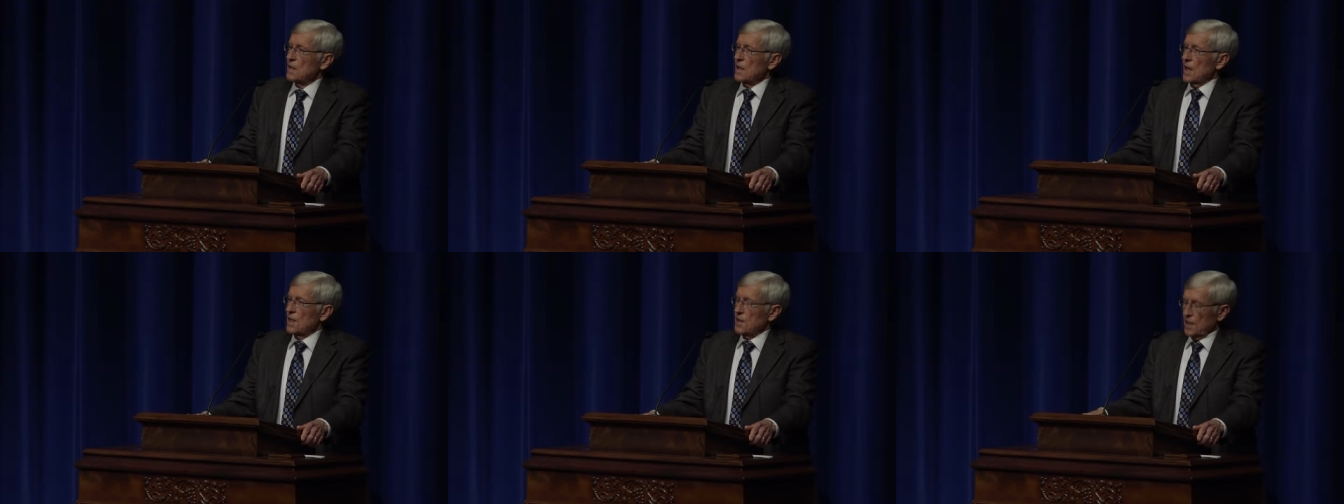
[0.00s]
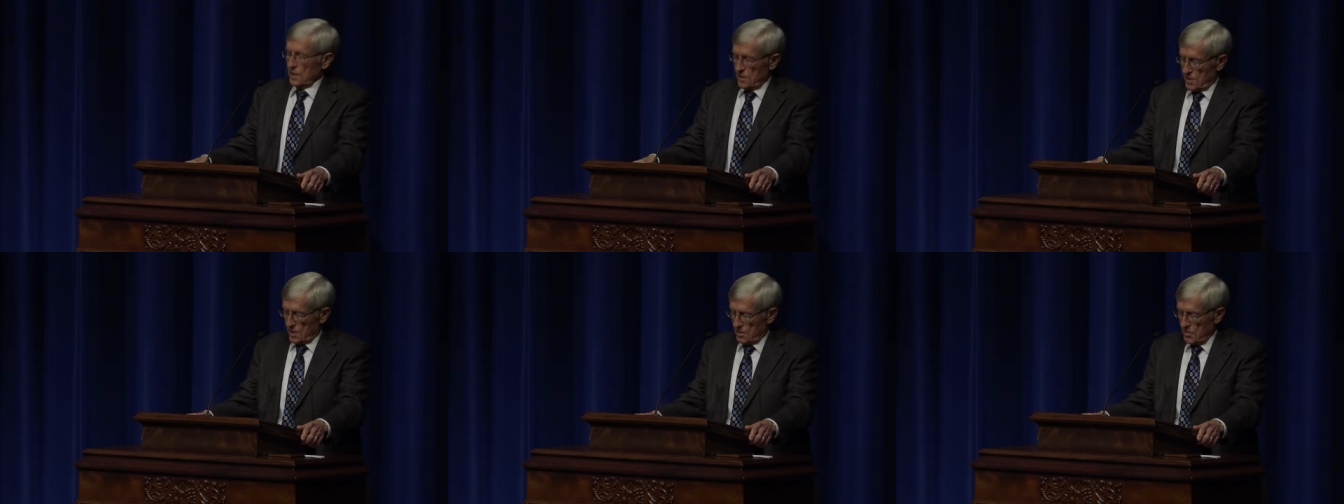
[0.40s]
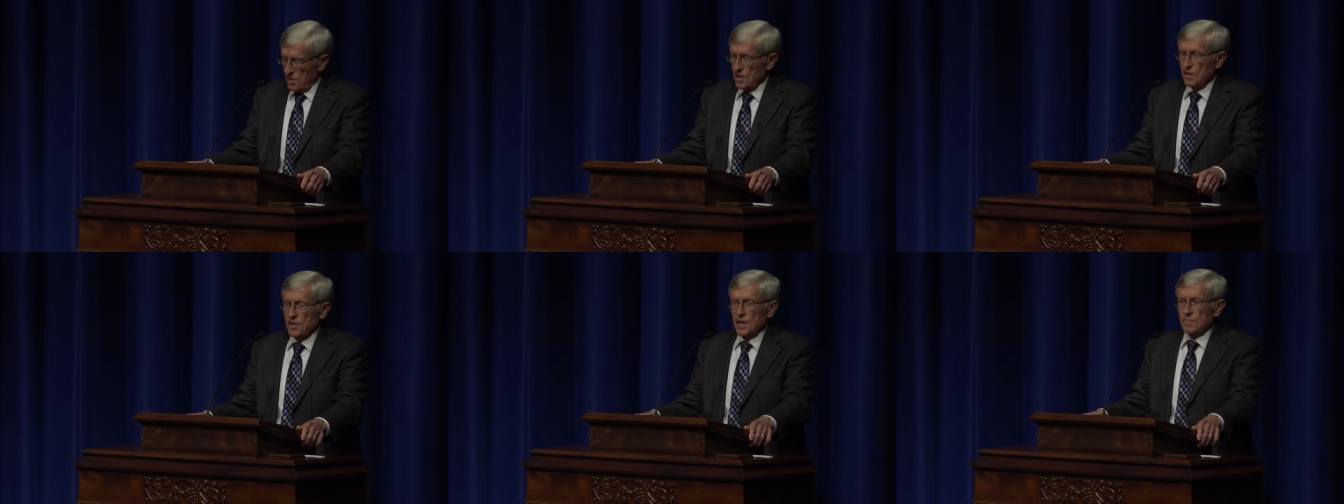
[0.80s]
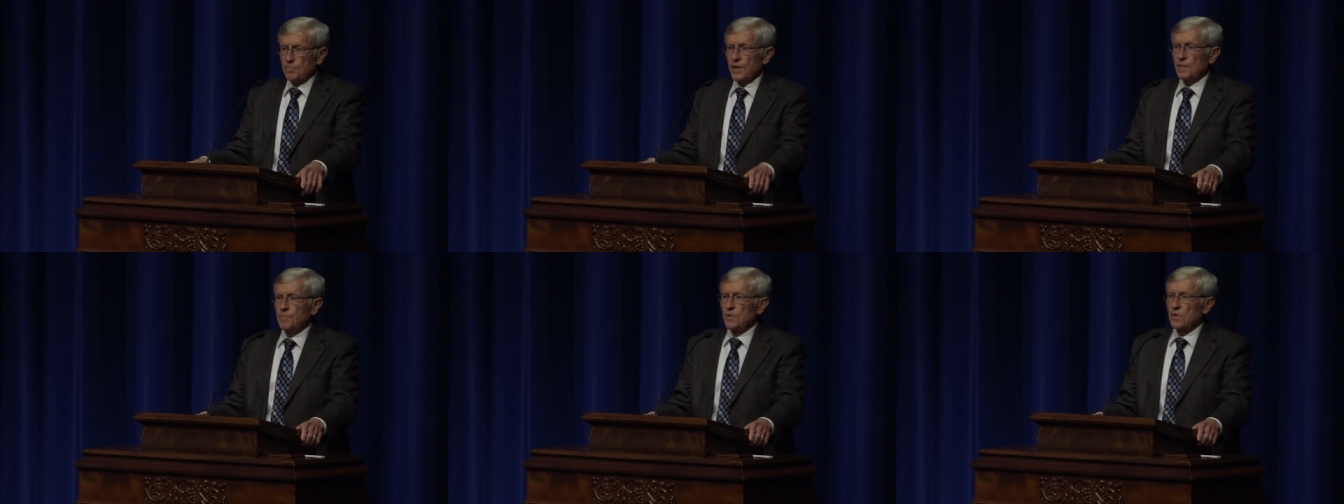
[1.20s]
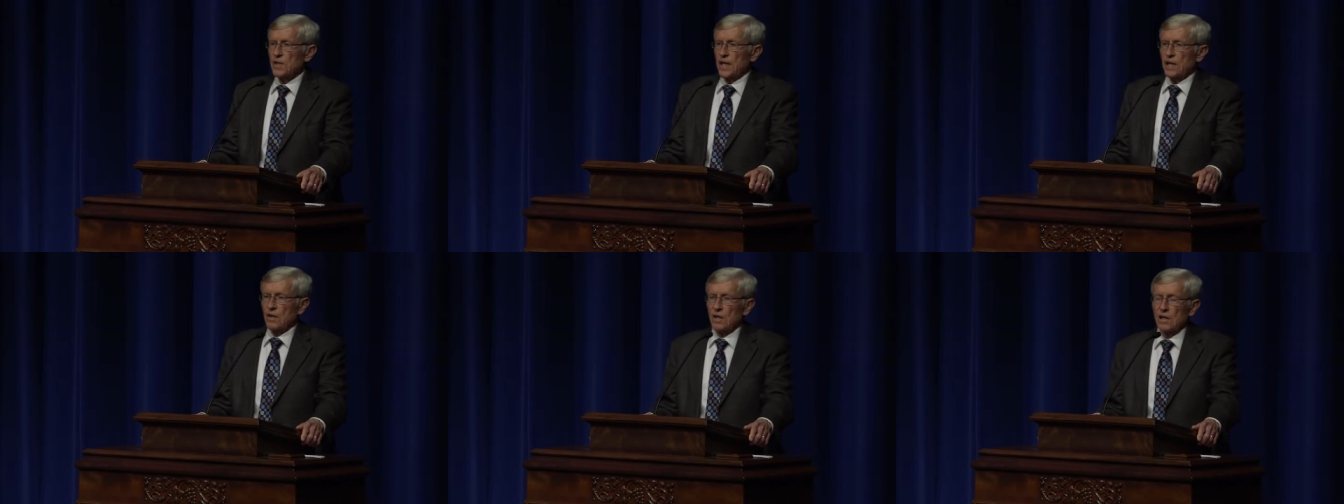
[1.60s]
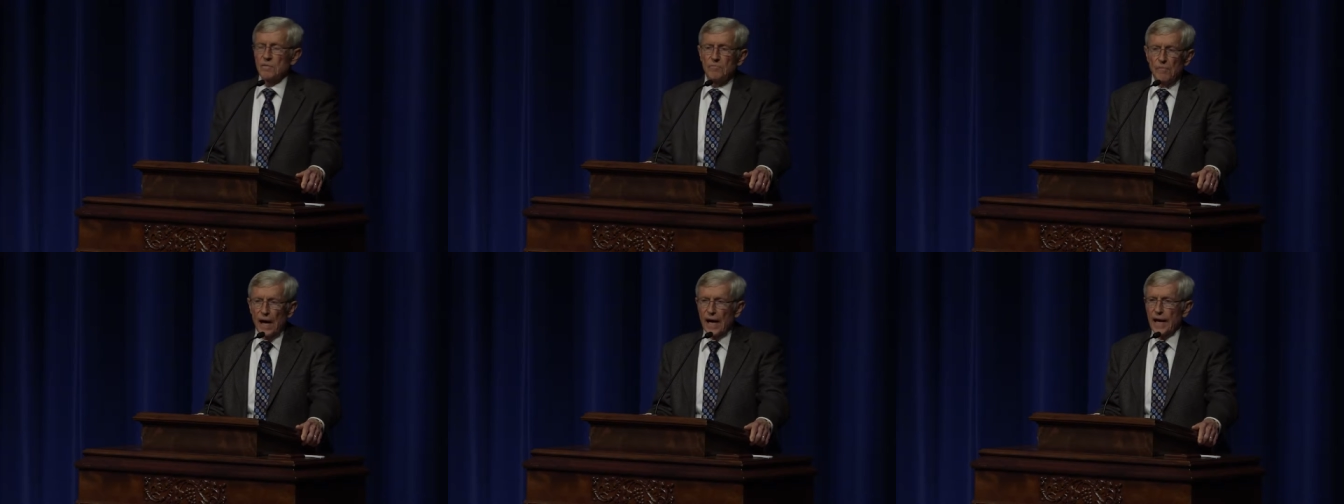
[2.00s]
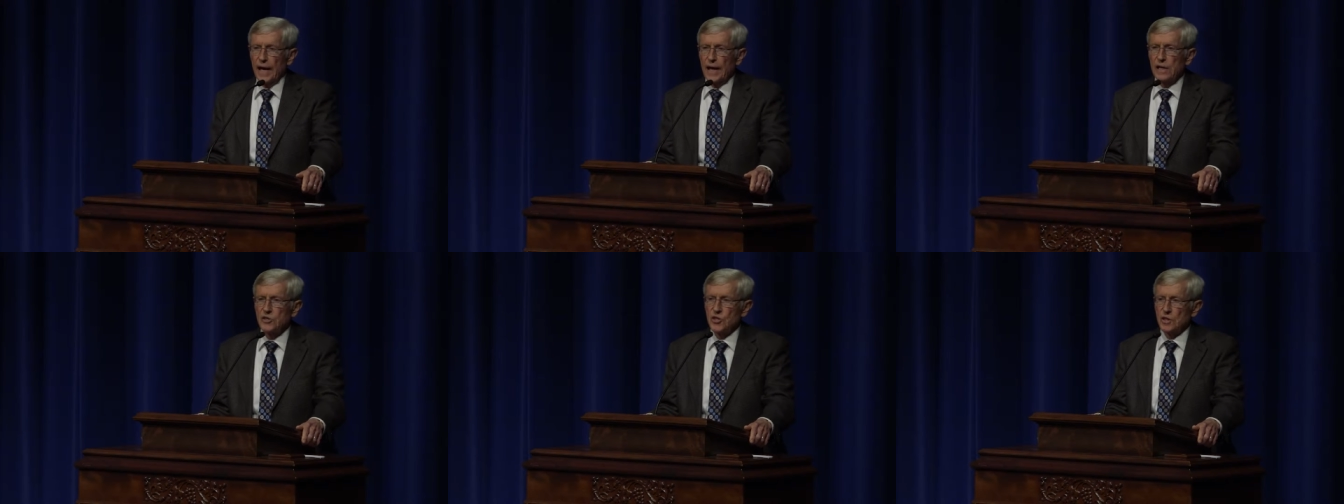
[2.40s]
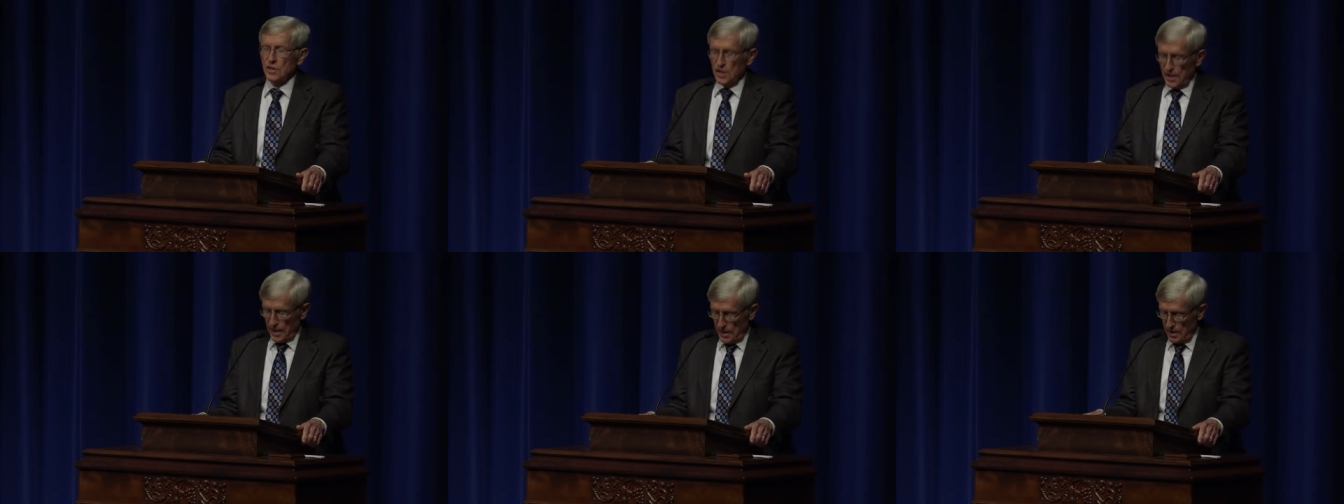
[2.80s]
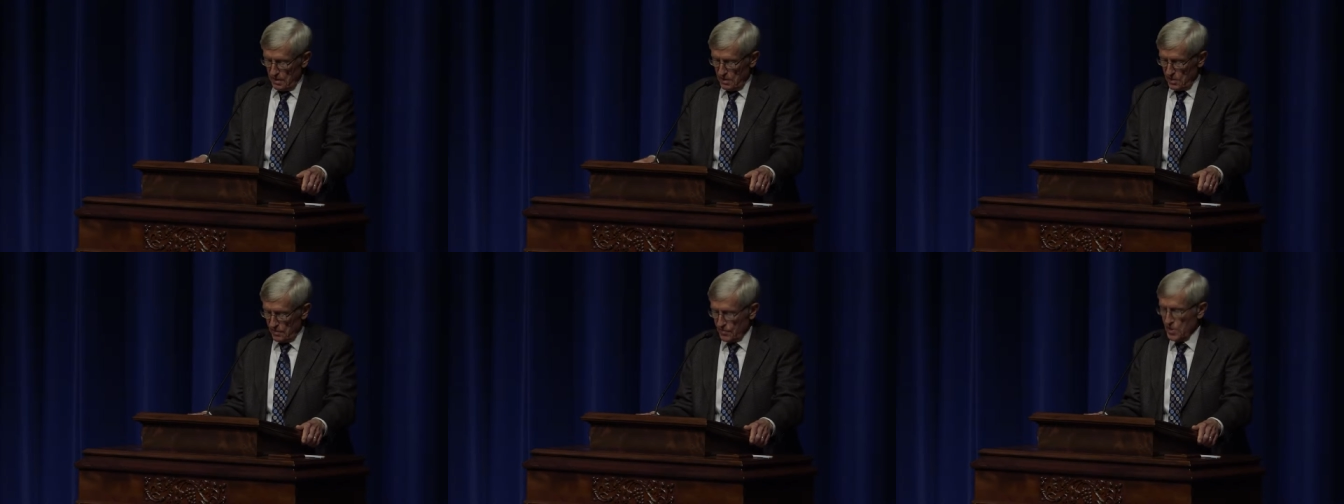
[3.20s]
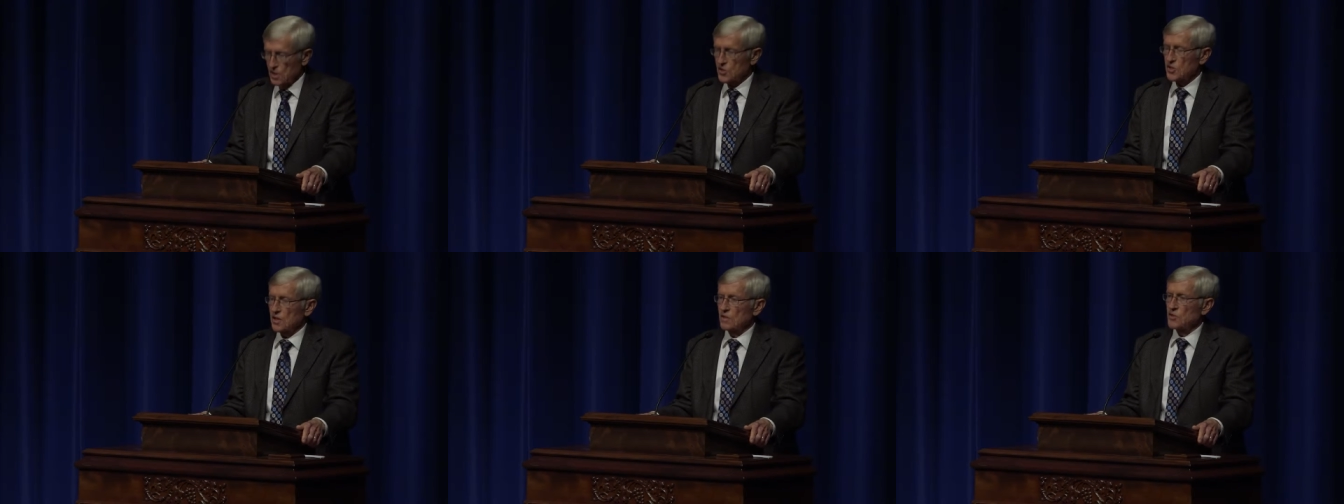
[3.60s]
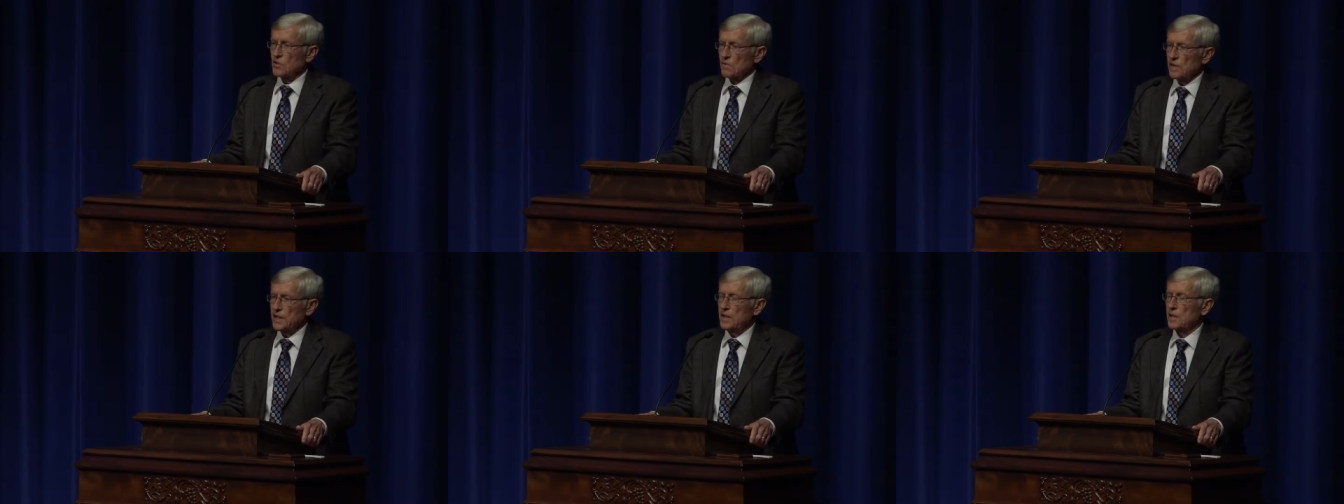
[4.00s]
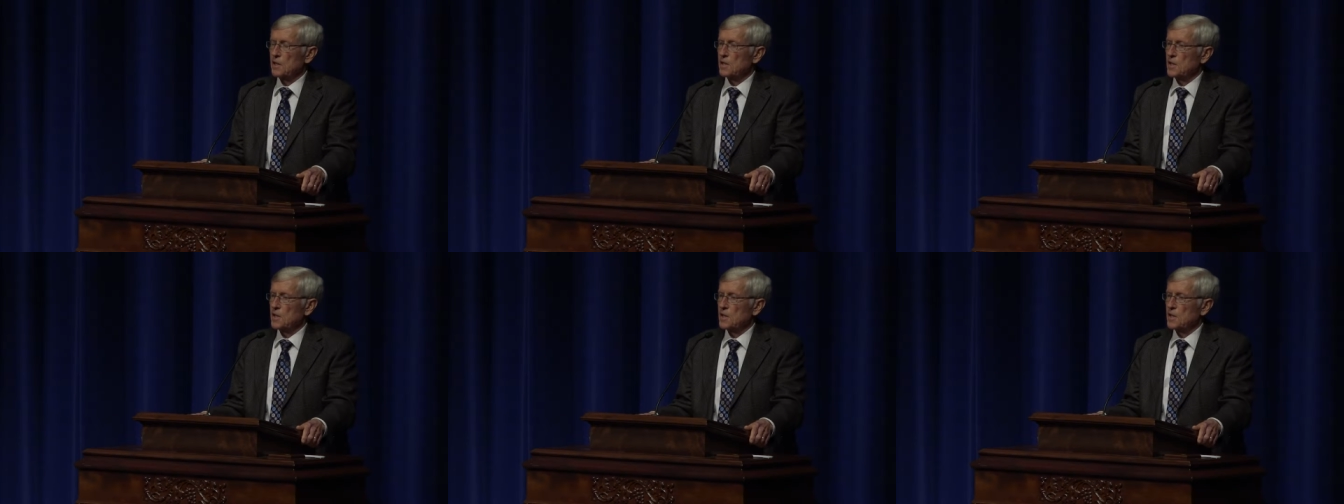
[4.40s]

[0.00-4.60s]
I think that, that people that are my age at the end of this century,